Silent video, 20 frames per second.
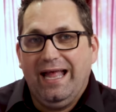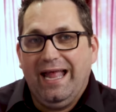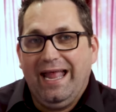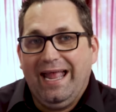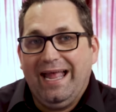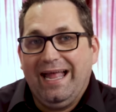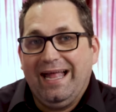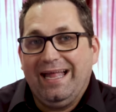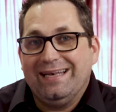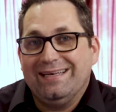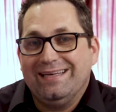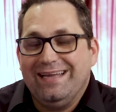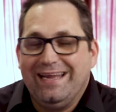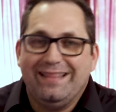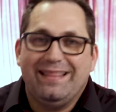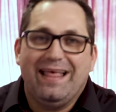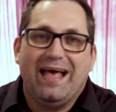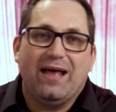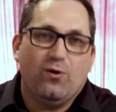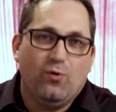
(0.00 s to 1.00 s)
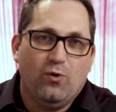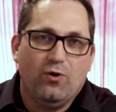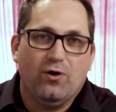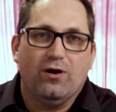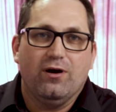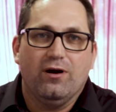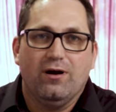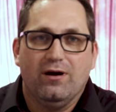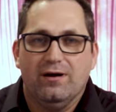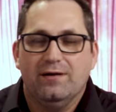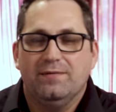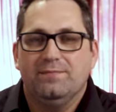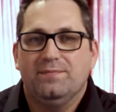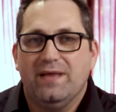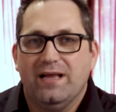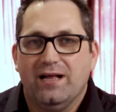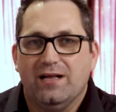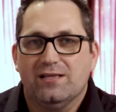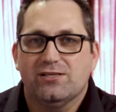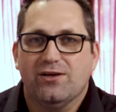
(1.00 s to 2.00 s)
And in that order,
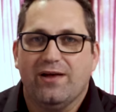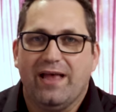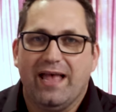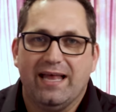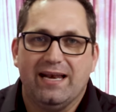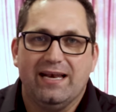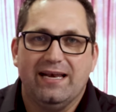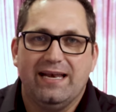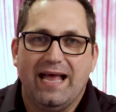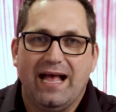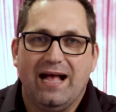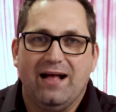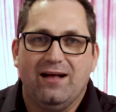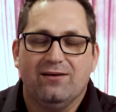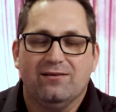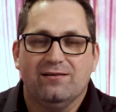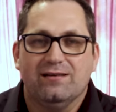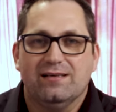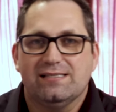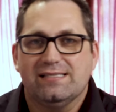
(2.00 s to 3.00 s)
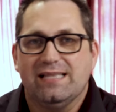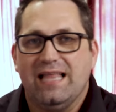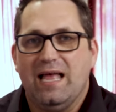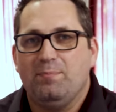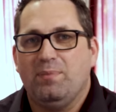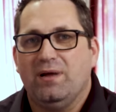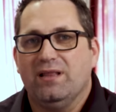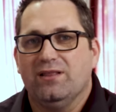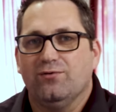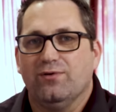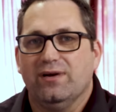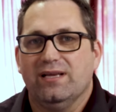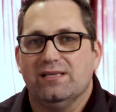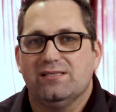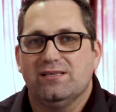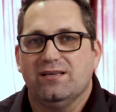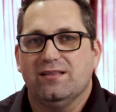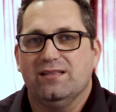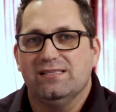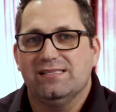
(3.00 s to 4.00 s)
they also handed down a slap on the
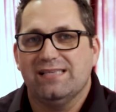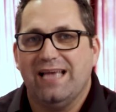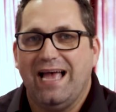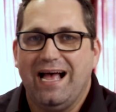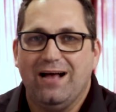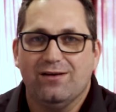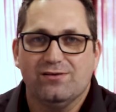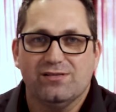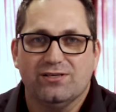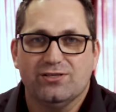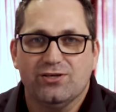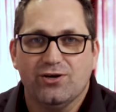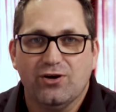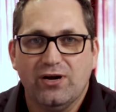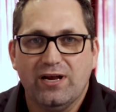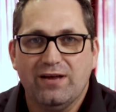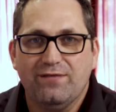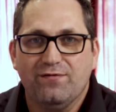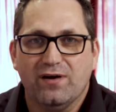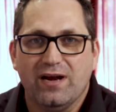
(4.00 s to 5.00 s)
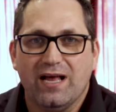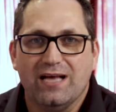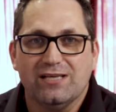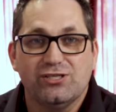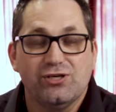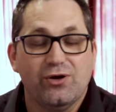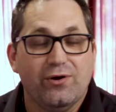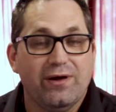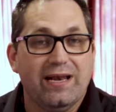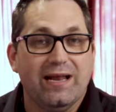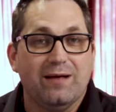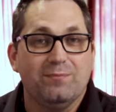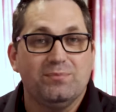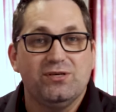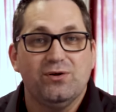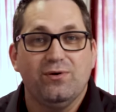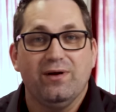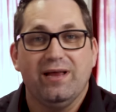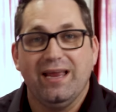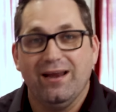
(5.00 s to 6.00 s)
wrist to the Zahau's attorney for not showing up
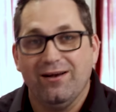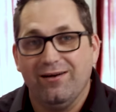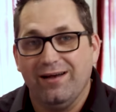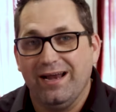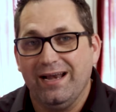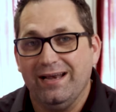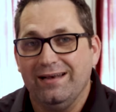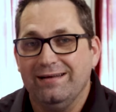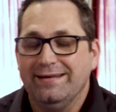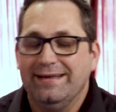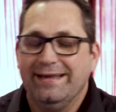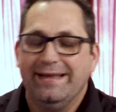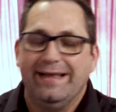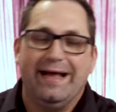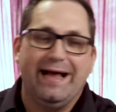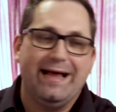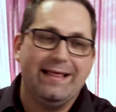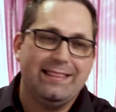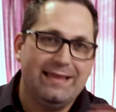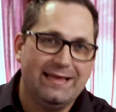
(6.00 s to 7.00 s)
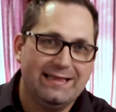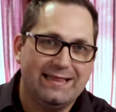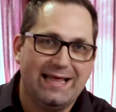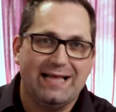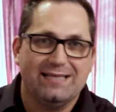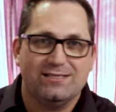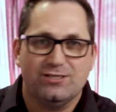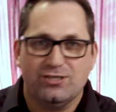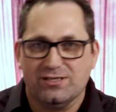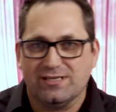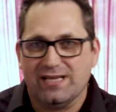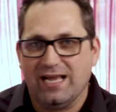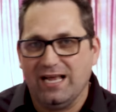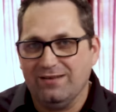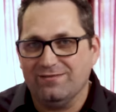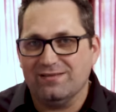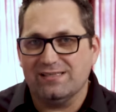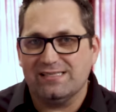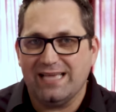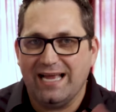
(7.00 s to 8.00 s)
to a hearing. I think that's just
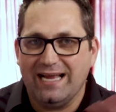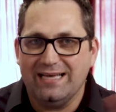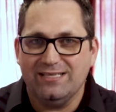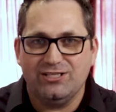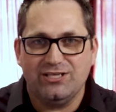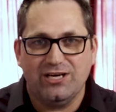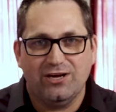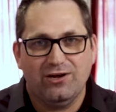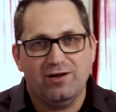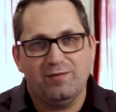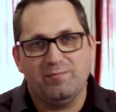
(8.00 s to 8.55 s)
kind of a sideshow.